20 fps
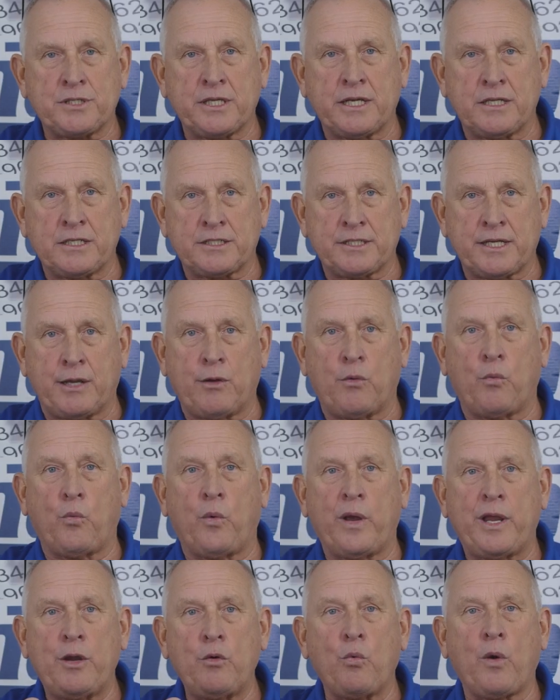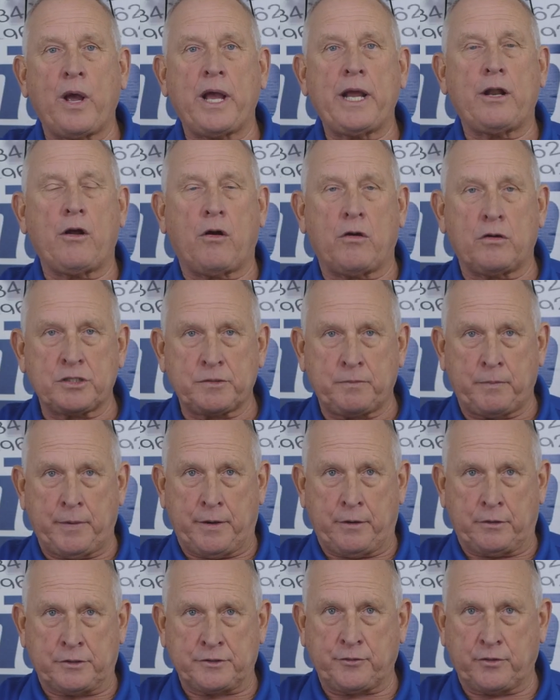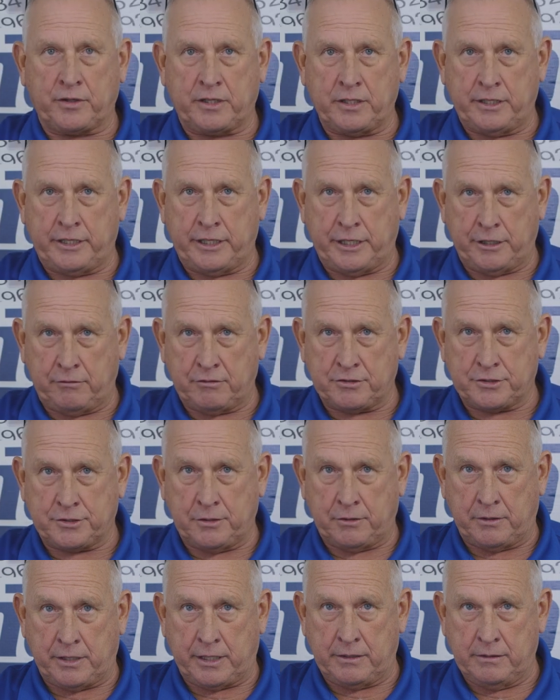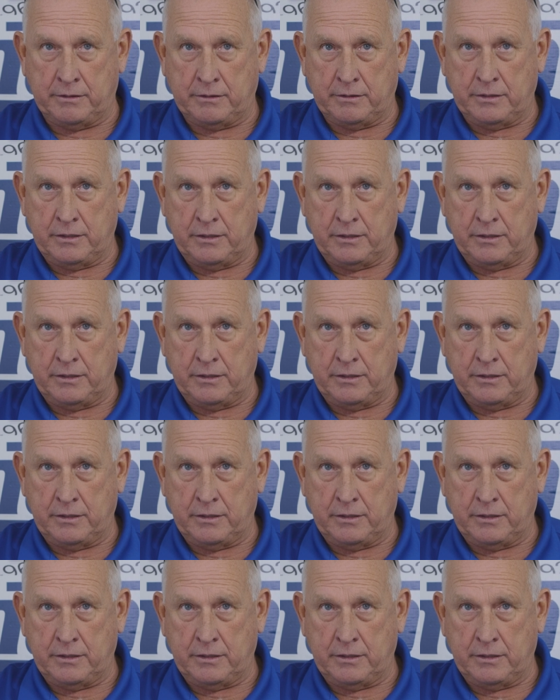C N C, we rate our spindles for continuous duty.